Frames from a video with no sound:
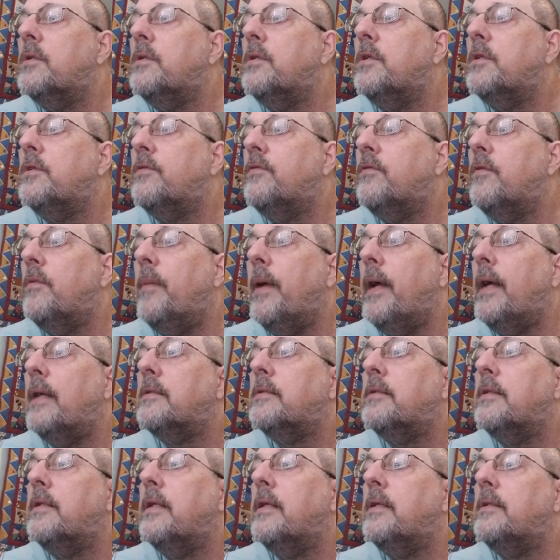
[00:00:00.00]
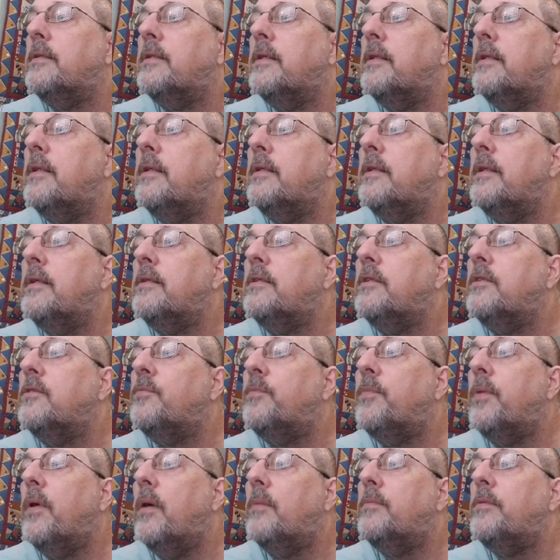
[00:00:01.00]
just from accidents. And then this is
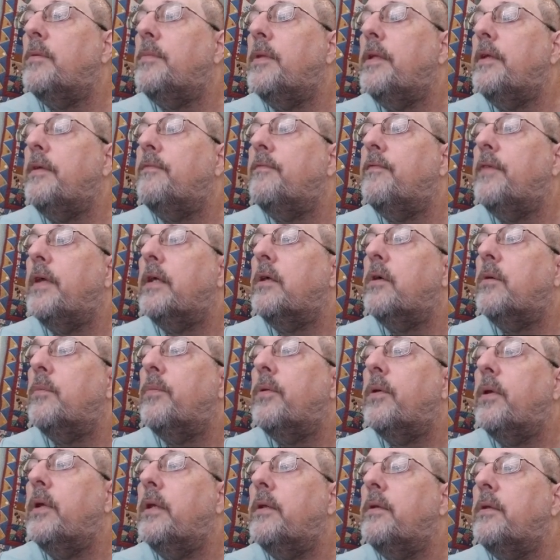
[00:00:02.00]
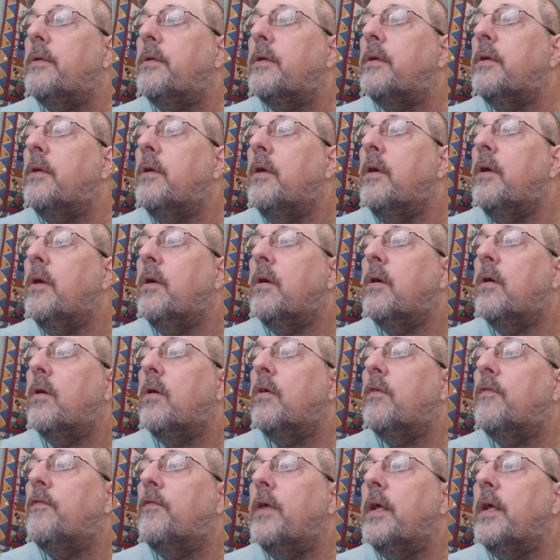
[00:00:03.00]
probably fingerprint or